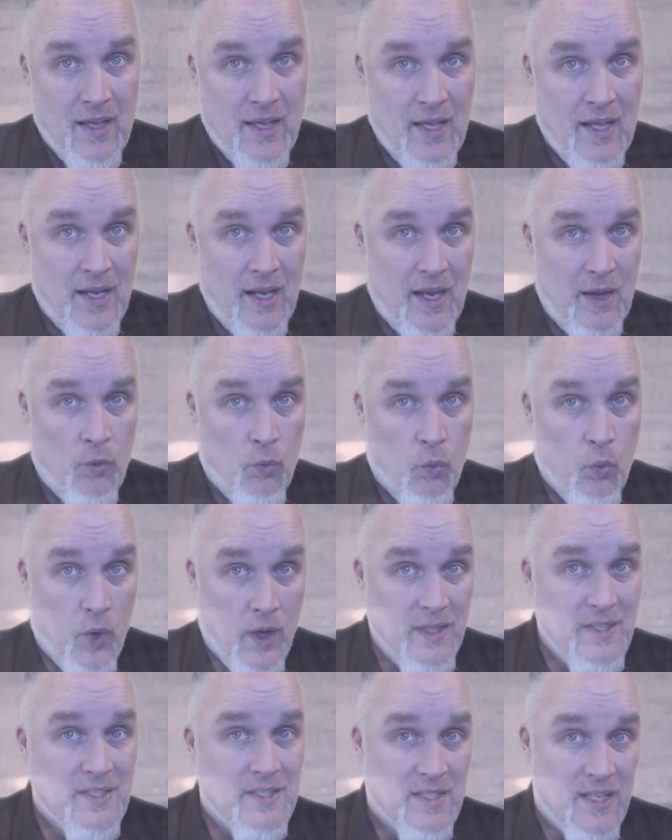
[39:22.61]
in a
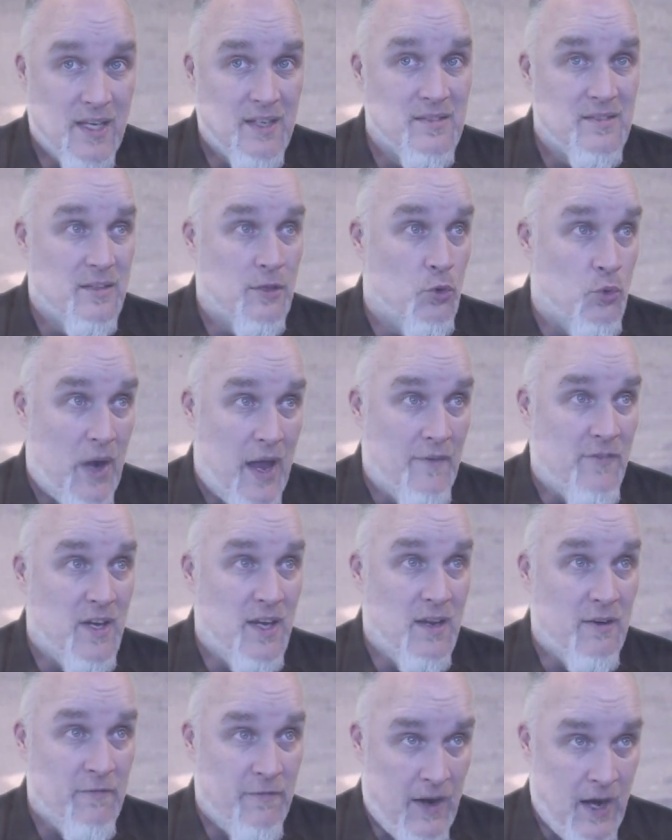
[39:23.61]
1/6
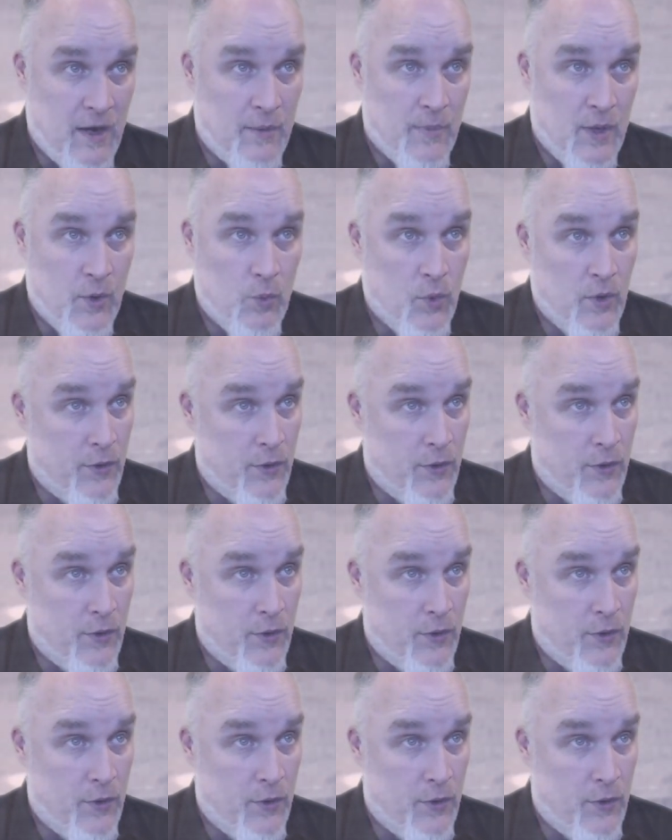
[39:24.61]
gravity environment